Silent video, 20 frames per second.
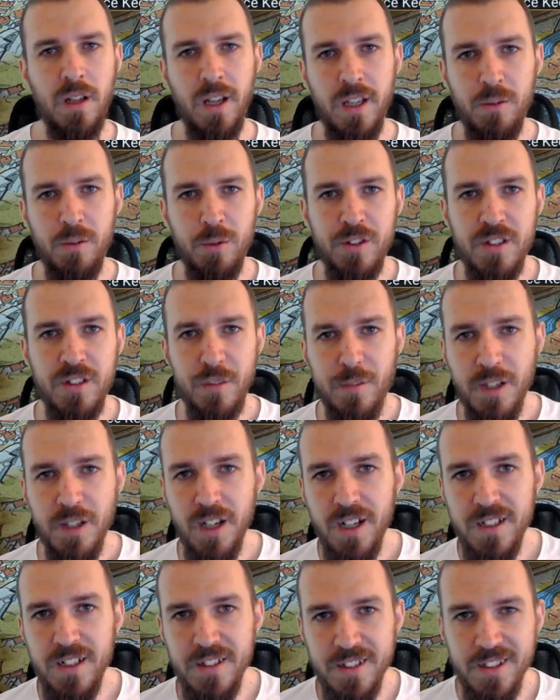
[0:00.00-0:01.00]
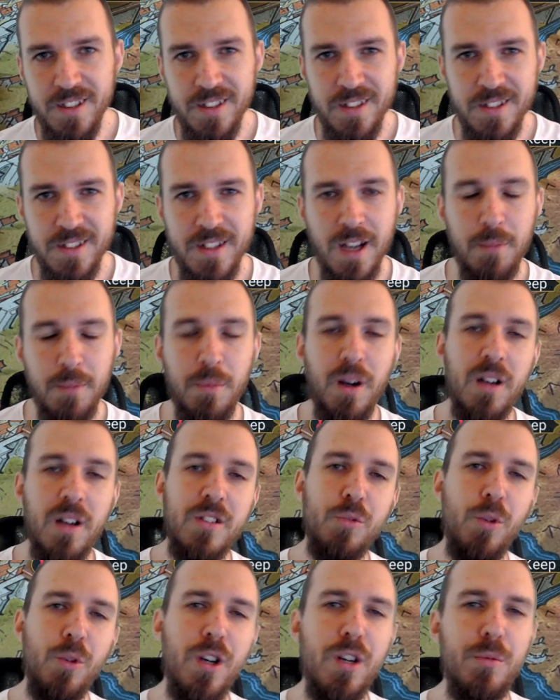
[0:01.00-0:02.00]
what's up, guys? This is Snackbox.
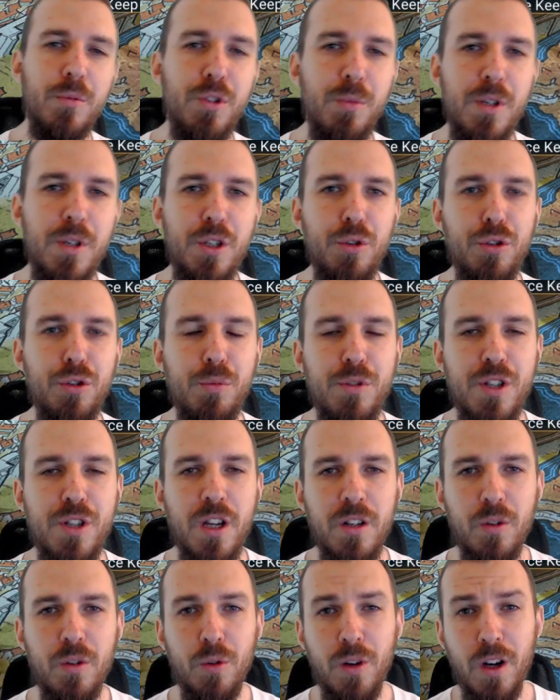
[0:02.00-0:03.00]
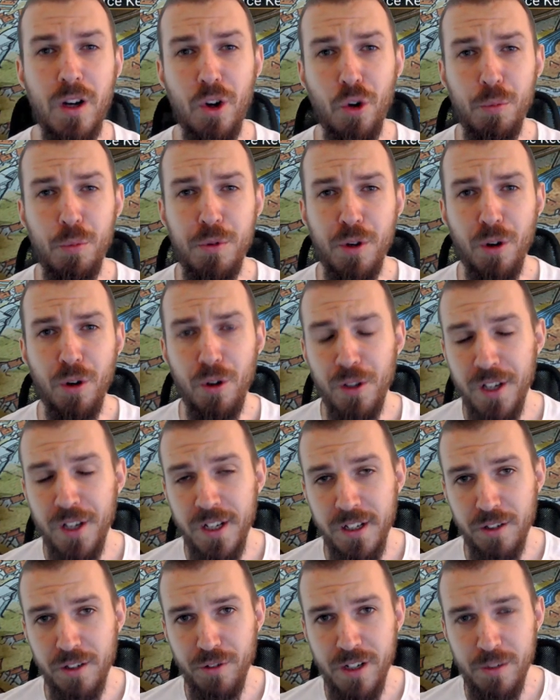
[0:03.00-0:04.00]
Welcome to my YouTube channel. I hope you all had a
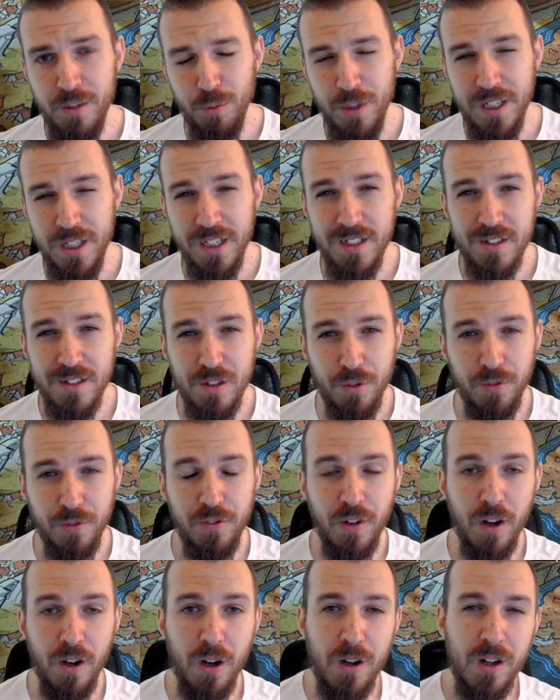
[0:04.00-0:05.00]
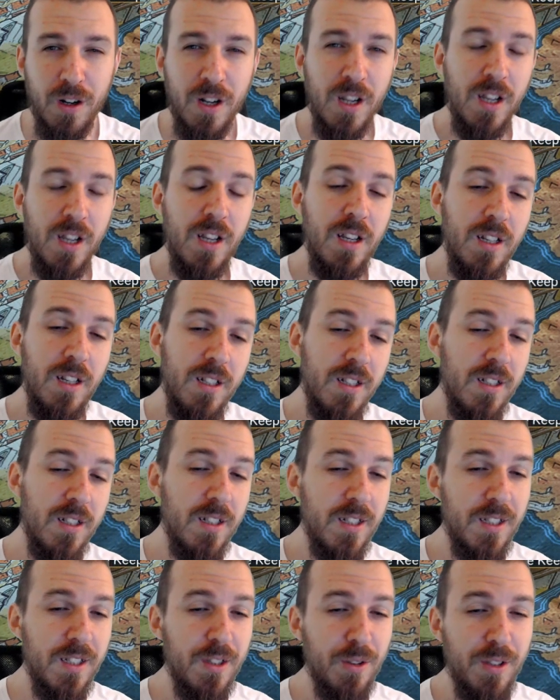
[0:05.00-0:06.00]
great weekend so far.
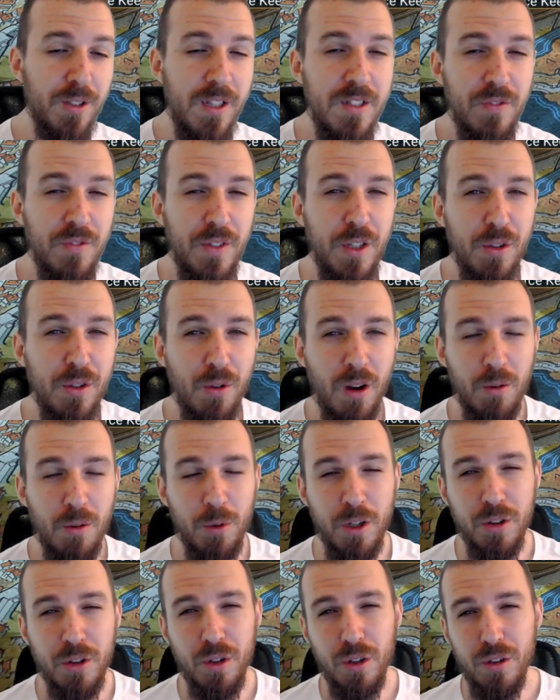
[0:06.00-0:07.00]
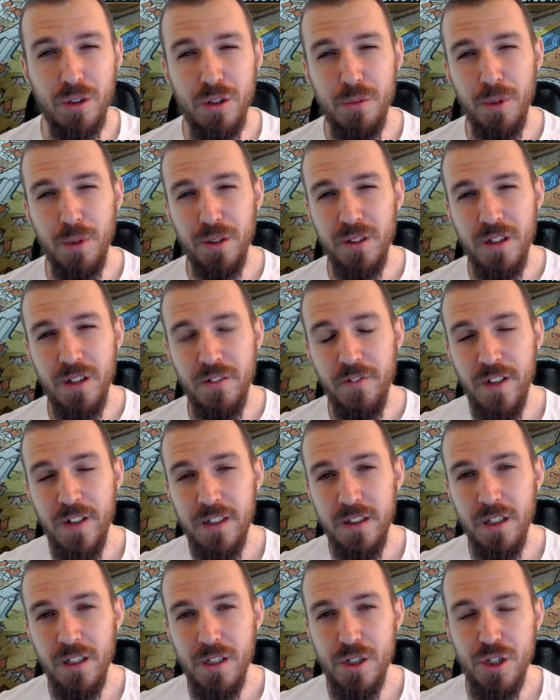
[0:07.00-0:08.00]
In today's video, I want to talk to you about the event
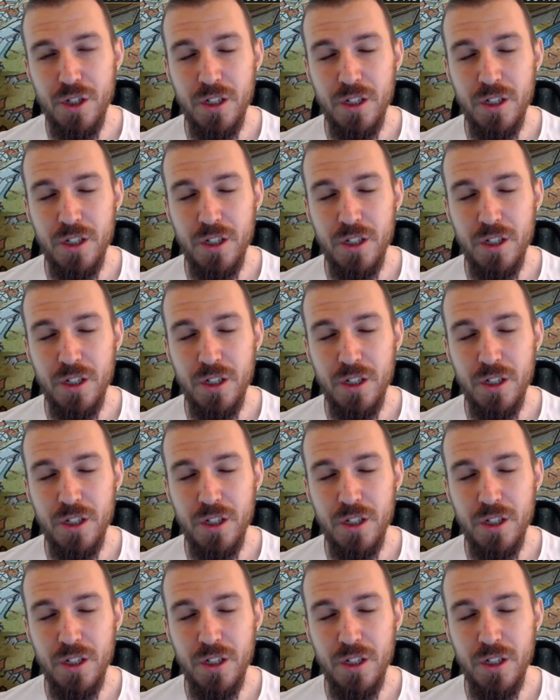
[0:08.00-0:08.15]
dungeon